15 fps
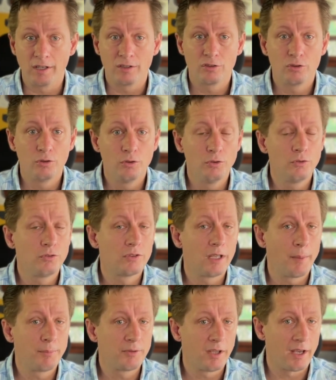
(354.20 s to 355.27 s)
two
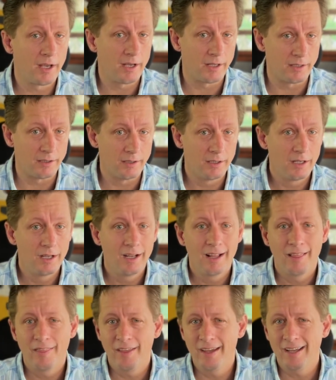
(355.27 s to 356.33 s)
steps ahead.
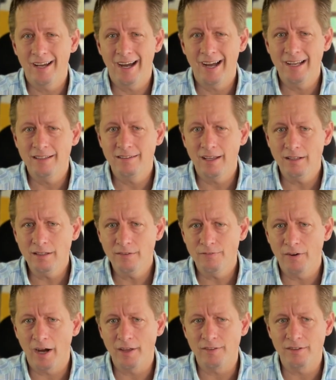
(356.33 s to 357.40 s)
They
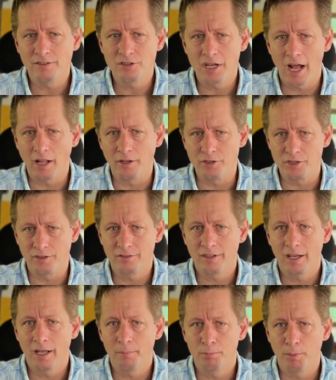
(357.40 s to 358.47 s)
identify these challenges
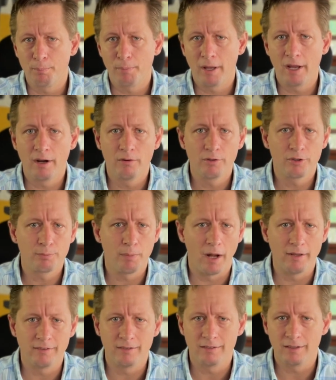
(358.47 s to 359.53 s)
and prepare
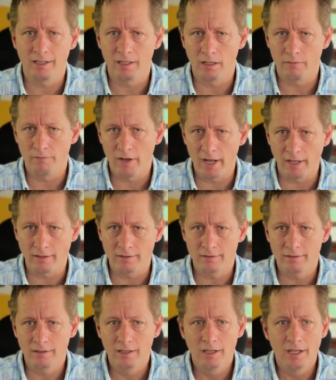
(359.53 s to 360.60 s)
responses in advance.
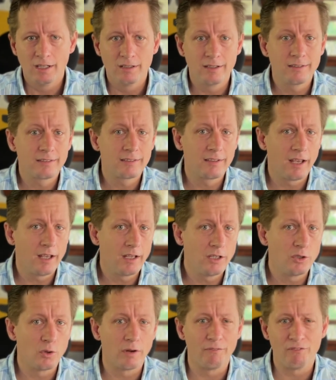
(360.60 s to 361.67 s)
Let's say
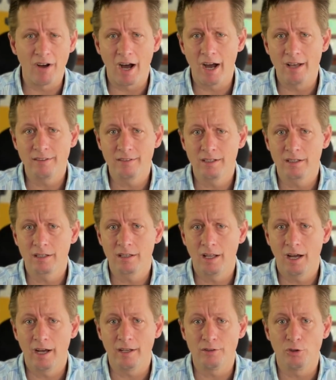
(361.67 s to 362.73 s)
you're advising a
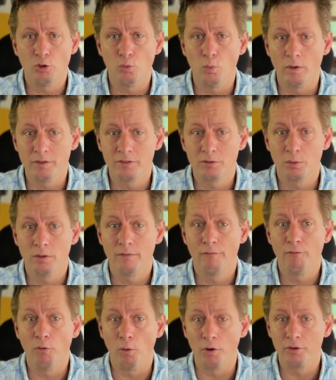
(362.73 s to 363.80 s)
client who wants to
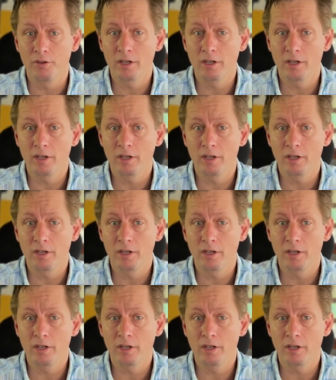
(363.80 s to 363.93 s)
enforce a